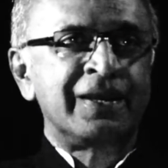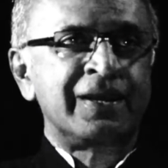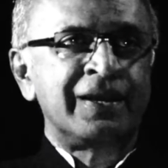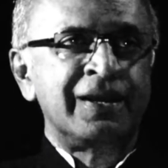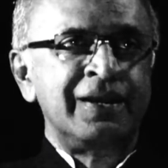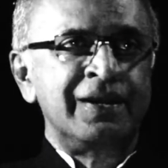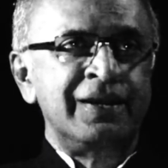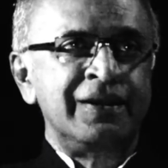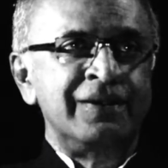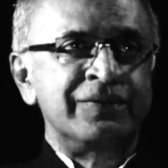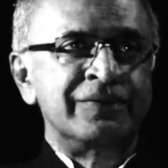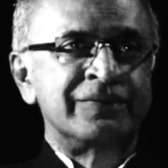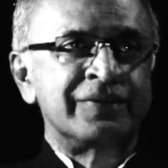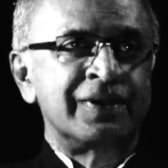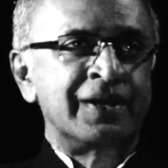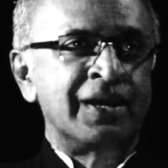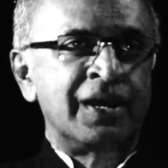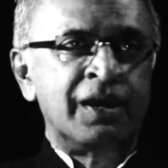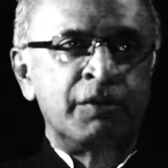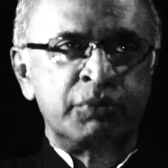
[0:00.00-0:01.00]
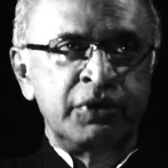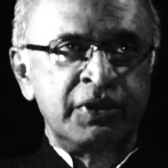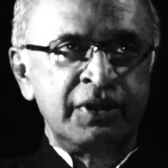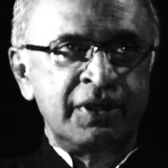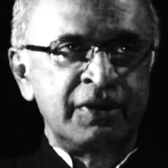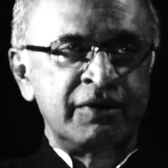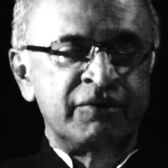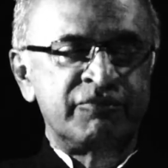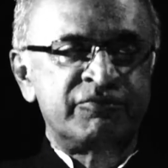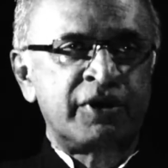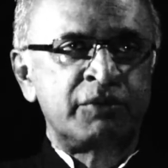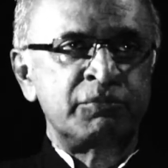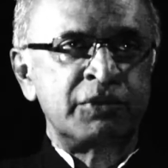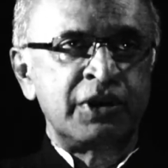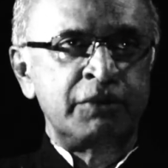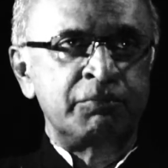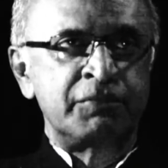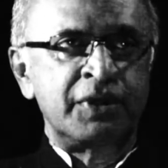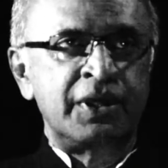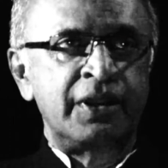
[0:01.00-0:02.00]
he's a happy
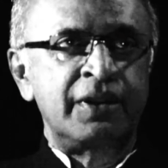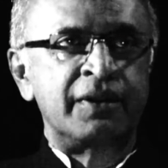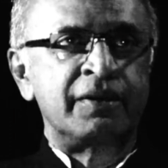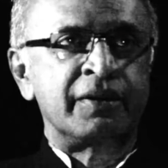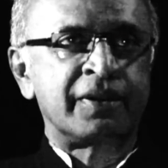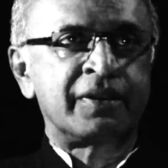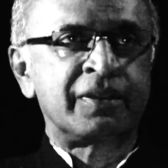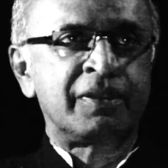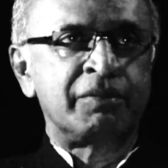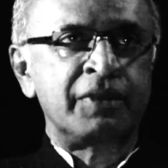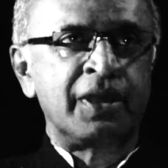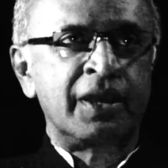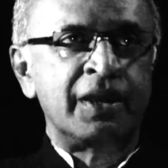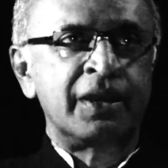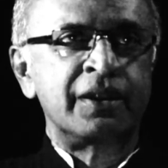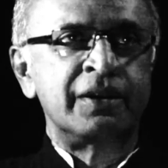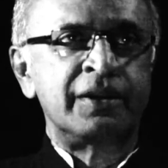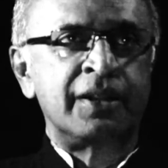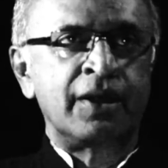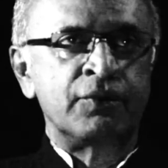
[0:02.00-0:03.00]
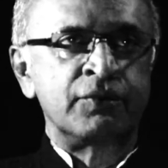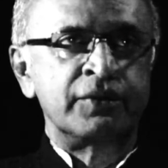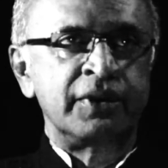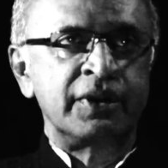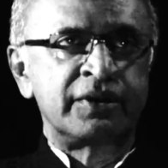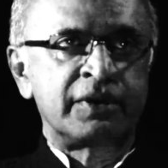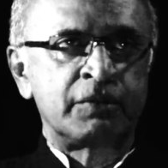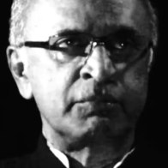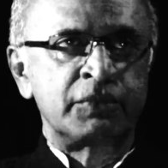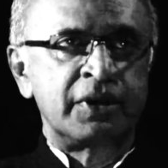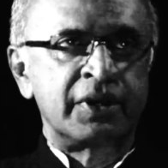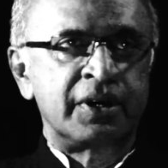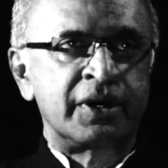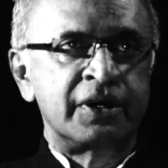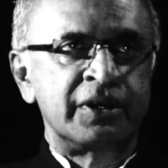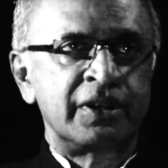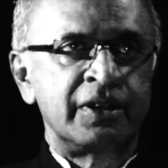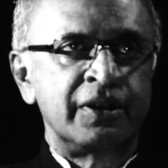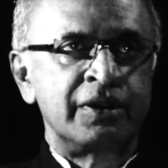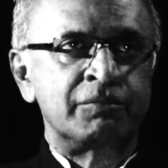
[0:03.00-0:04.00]
family man down in Tamil
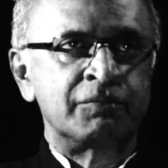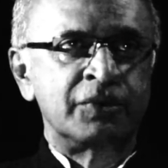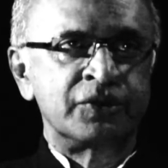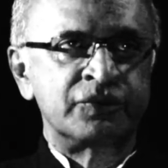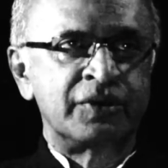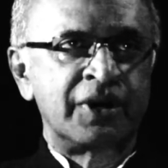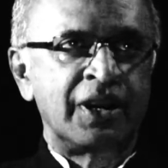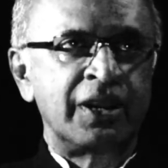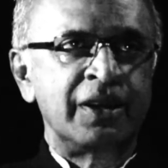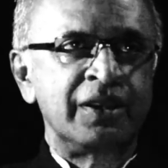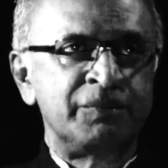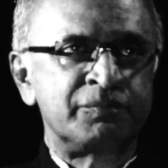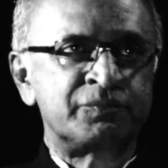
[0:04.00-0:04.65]
Nadu, in Madurai.